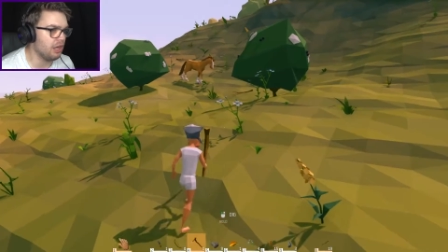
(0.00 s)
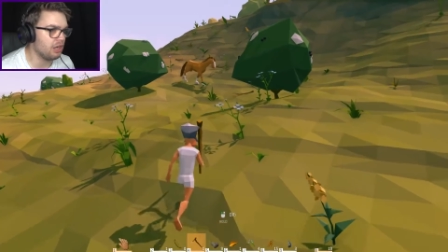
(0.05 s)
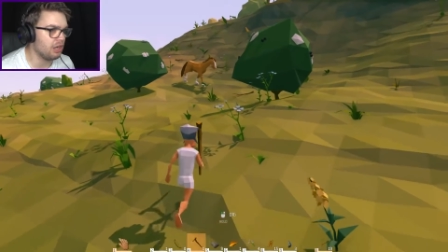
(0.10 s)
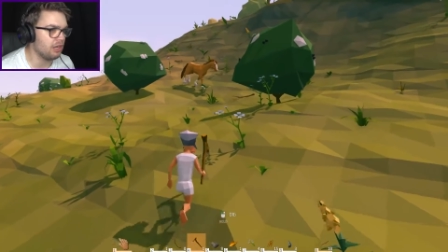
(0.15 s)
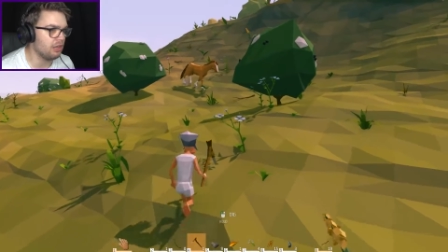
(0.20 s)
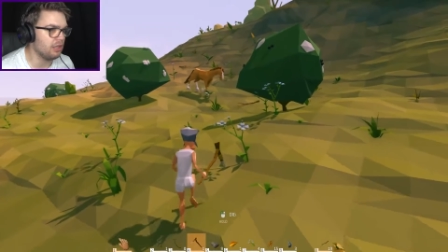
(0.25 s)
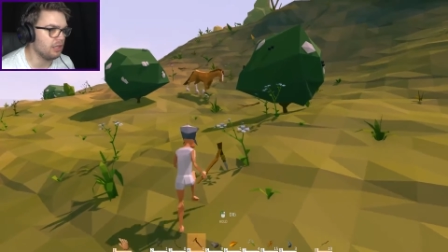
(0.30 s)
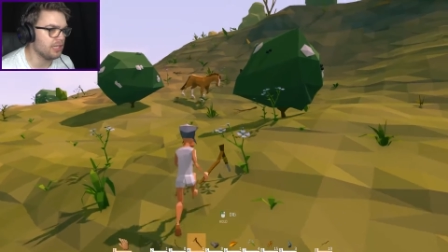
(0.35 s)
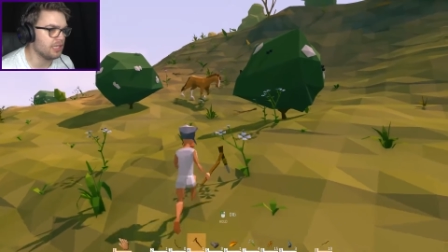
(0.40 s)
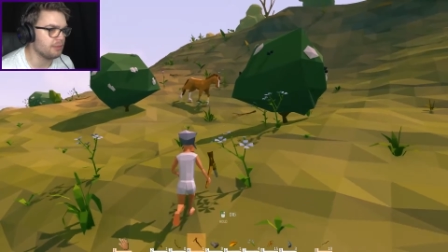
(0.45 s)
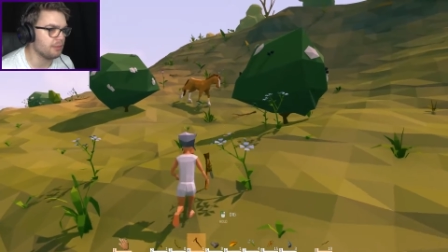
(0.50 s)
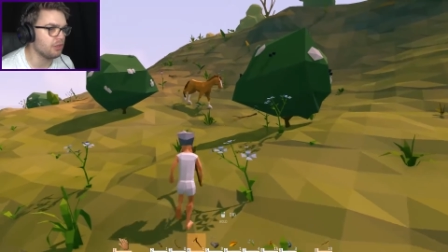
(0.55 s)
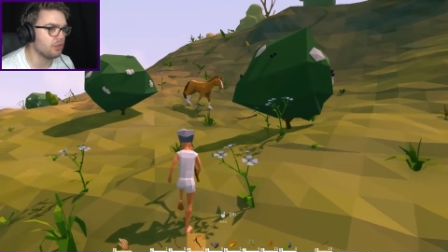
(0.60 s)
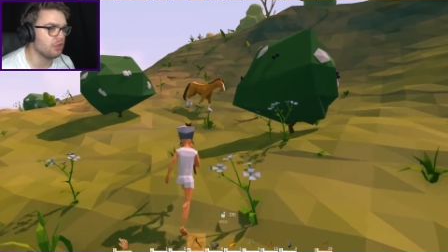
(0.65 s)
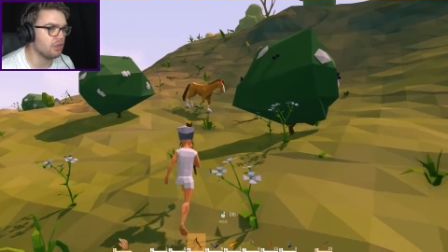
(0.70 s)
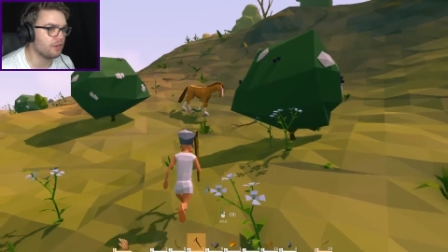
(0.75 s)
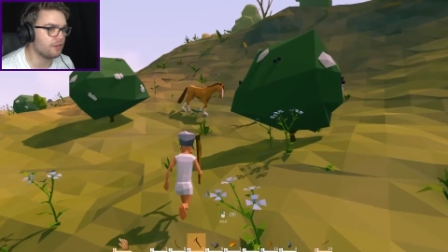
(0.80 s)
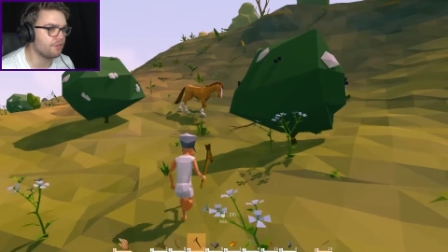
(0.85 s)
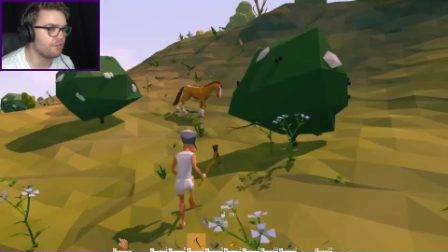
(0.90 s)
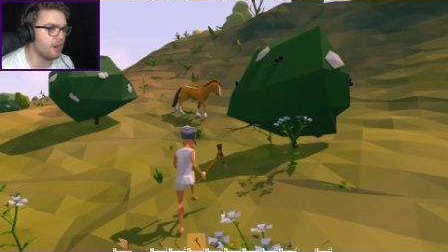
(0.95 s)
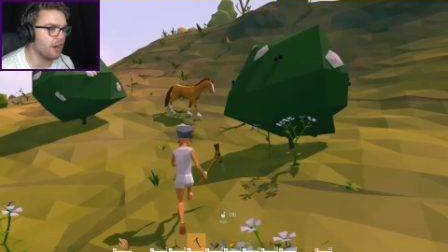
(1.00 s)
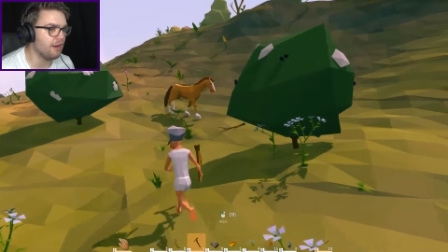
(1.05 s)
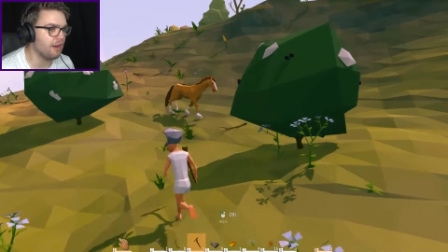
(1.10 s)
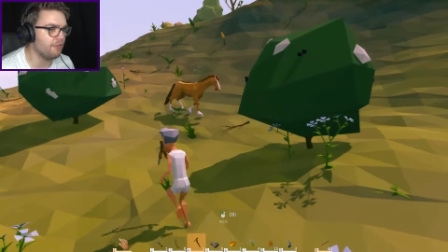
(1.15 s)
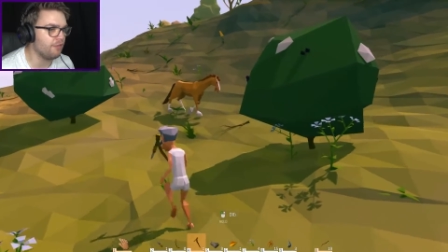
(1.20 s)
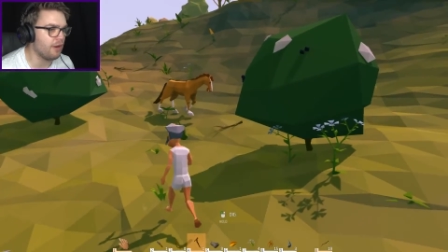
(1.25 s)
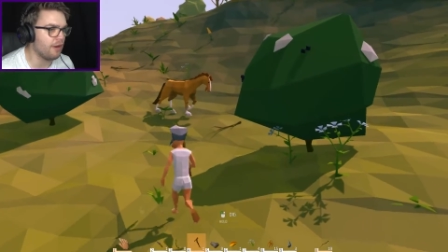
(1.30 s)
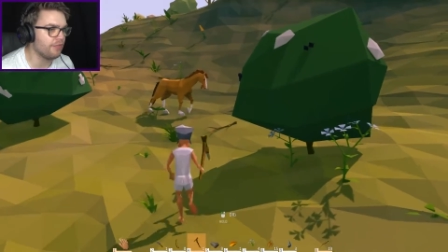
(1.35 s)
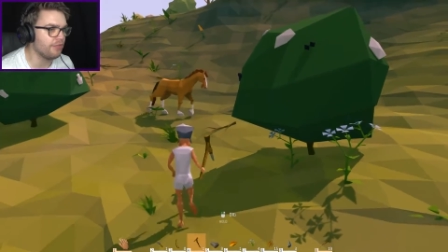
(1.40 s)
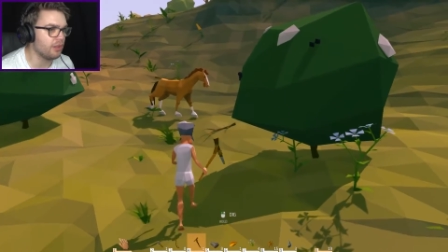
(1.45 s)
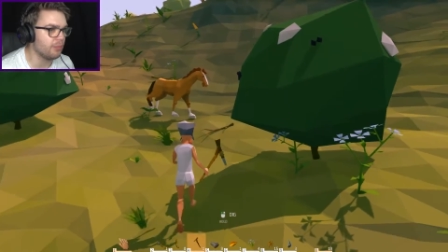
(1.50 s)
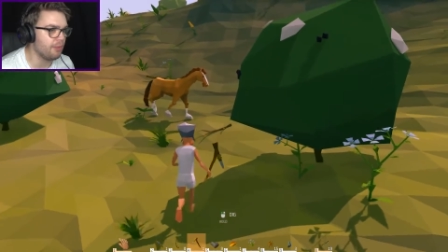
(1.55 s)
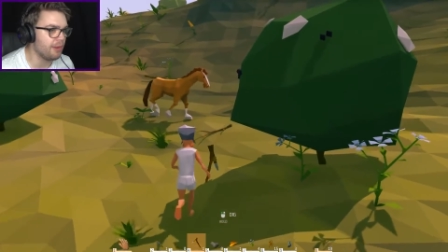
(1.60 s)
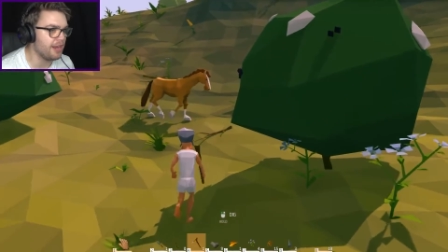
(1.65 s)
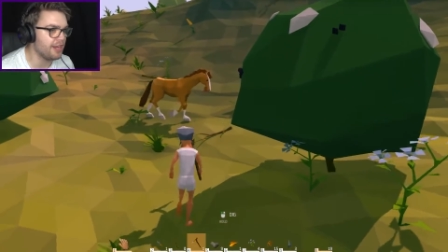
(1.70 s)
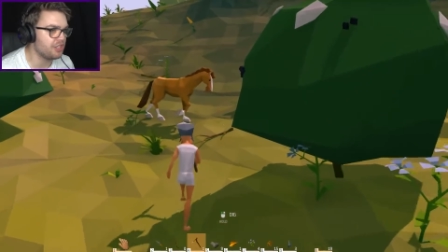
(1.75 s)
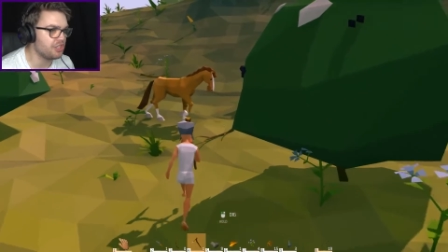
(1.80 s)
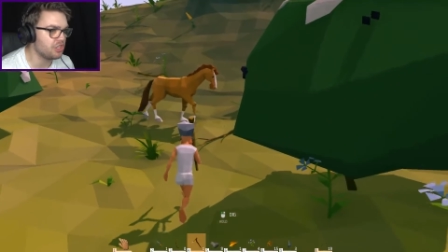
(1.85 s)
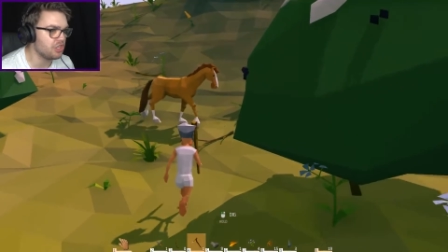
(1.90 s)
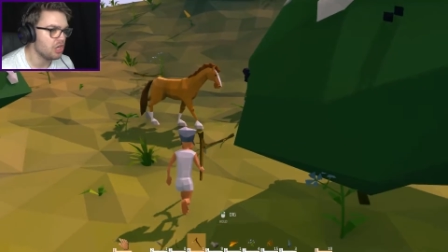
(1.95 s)
of like this spot. It's far enough away from the
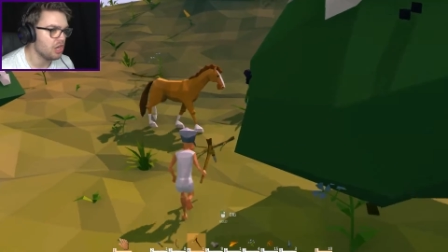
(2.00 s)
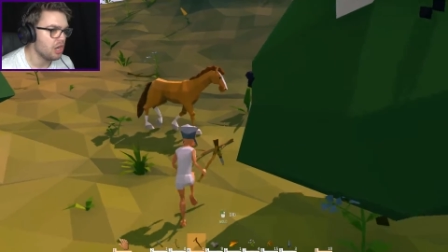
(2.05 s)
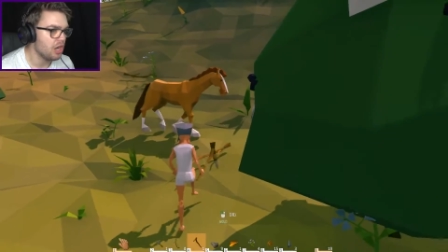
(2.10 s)
beach.